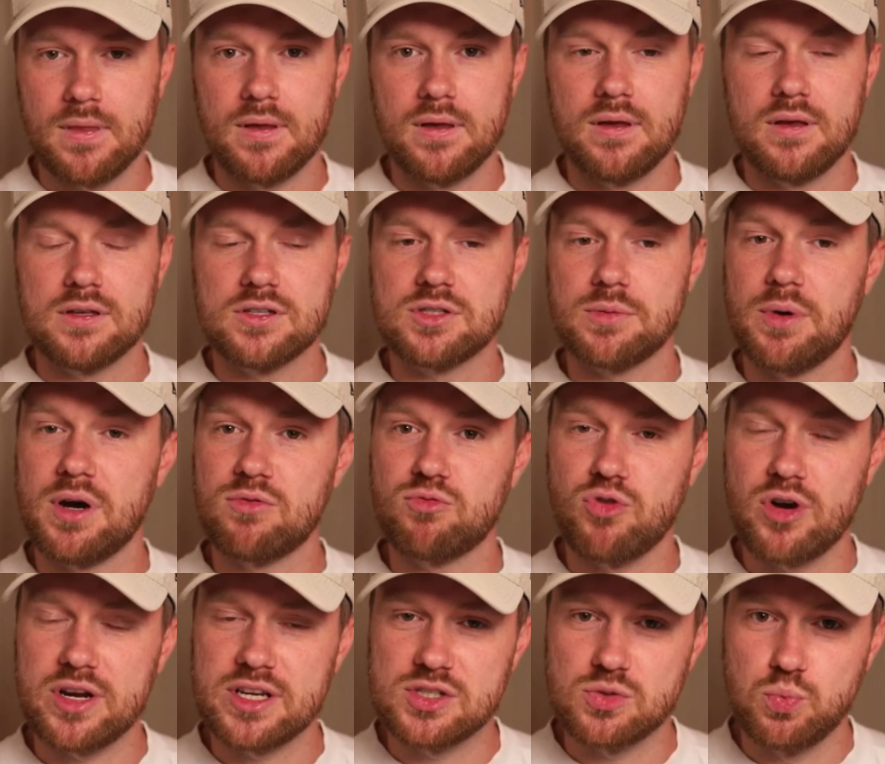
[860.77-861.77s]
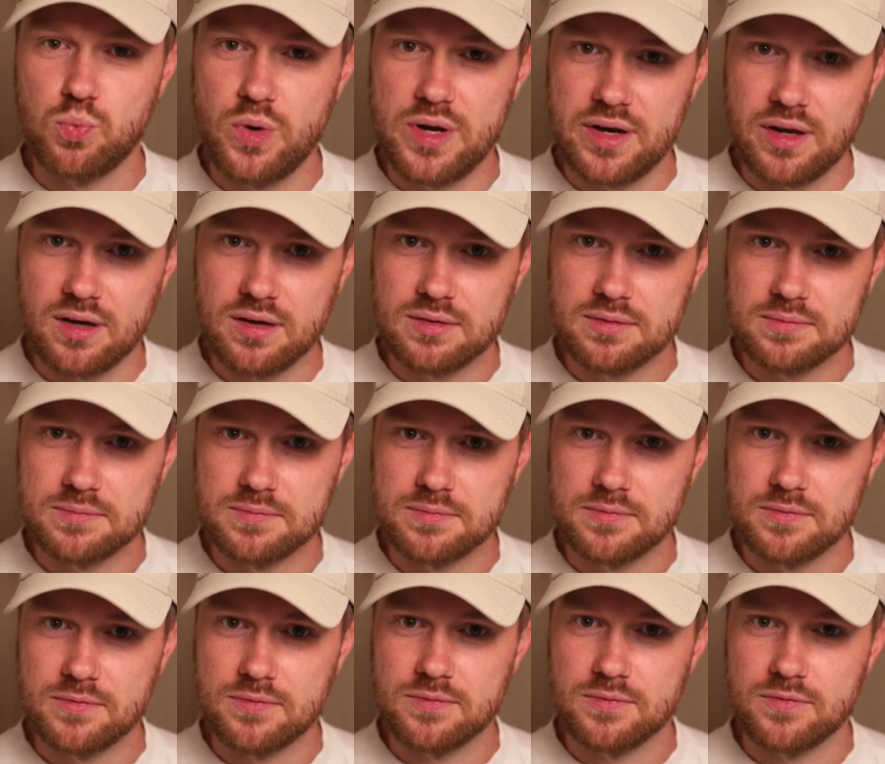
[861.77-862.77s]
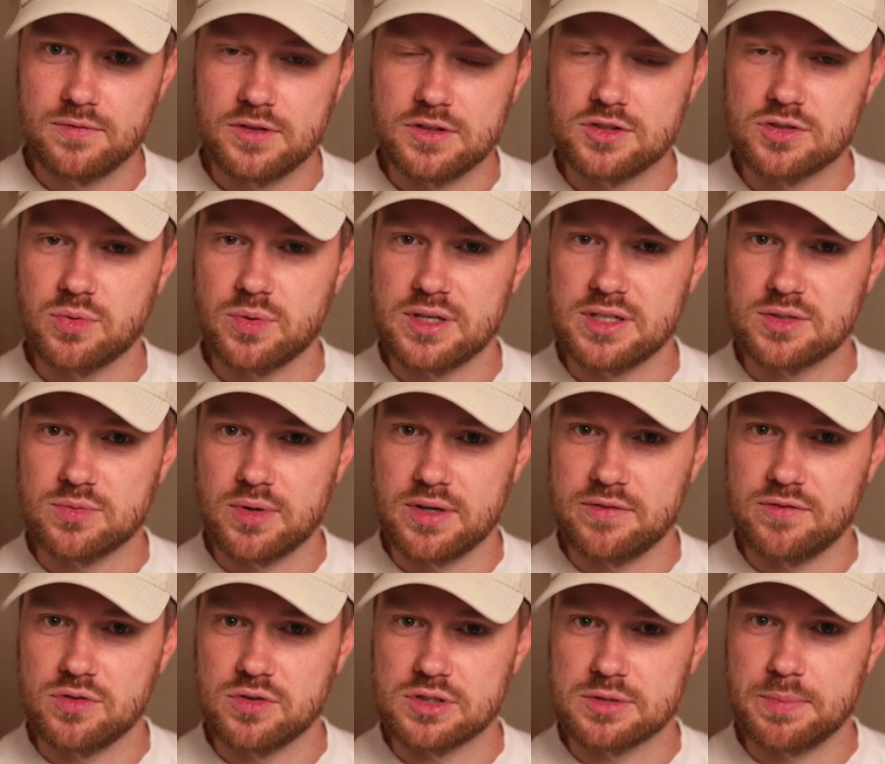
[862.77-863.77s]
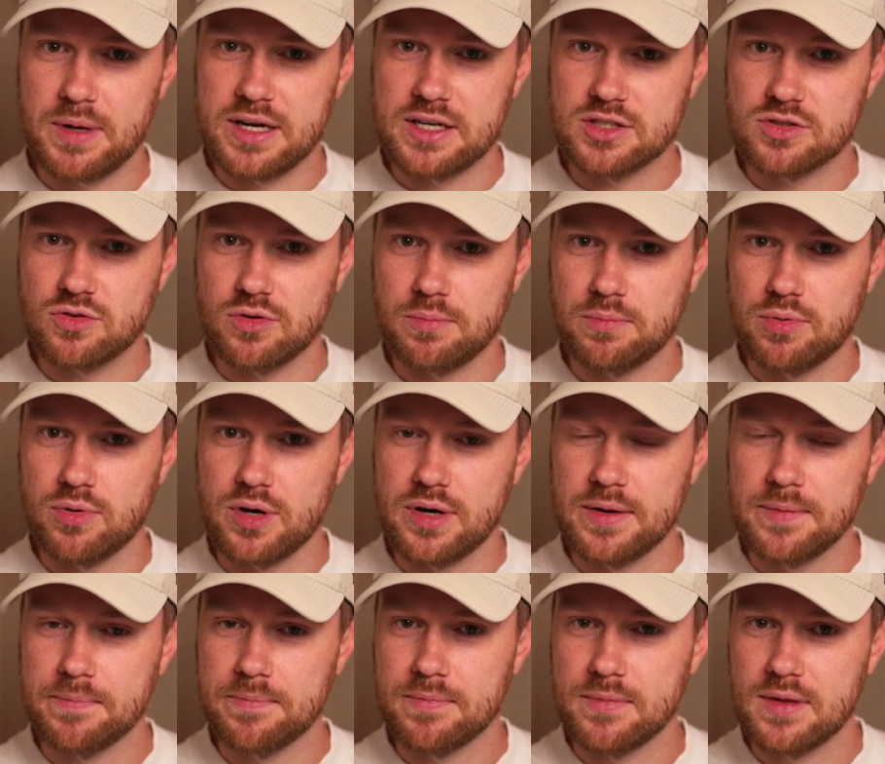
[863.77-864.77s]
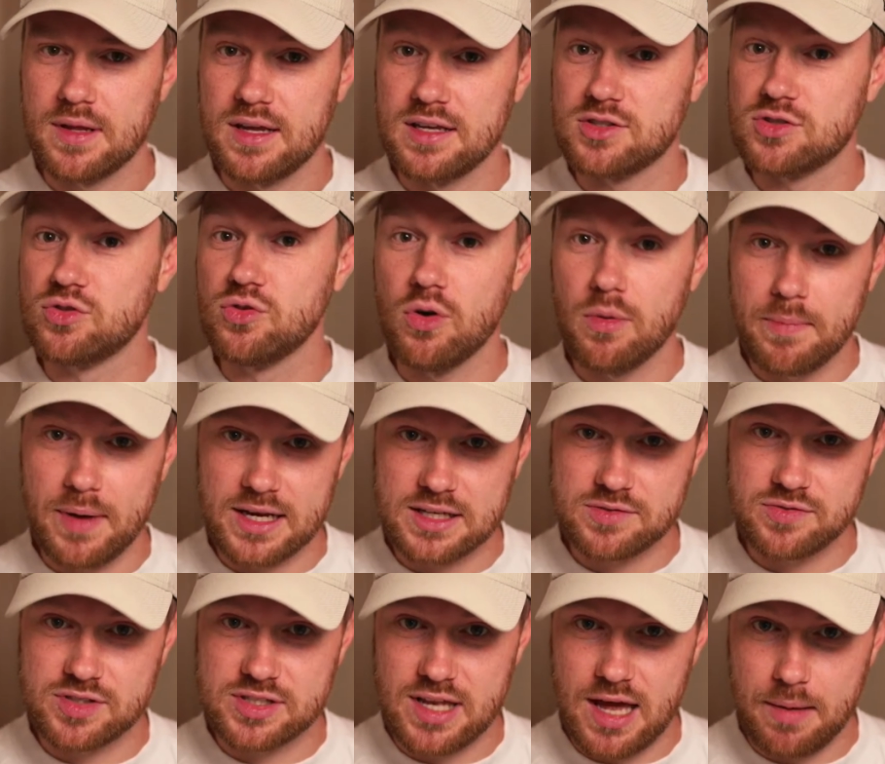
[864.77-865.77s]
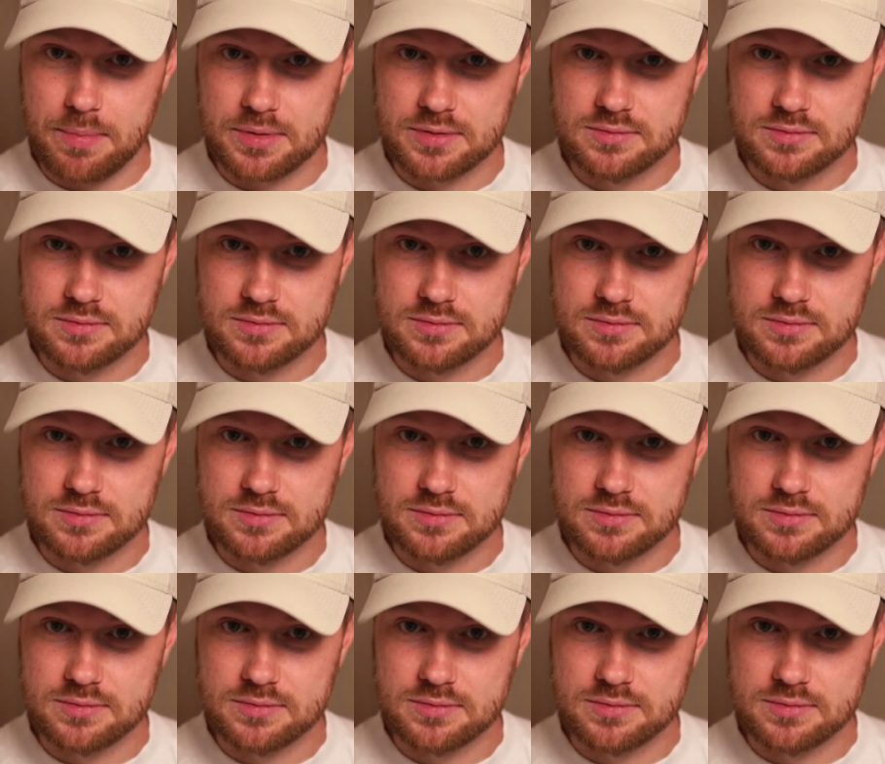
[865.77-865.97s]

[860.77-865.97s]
So my race winner for the 2024 Spanish Grand Prix is not Max Verstappen.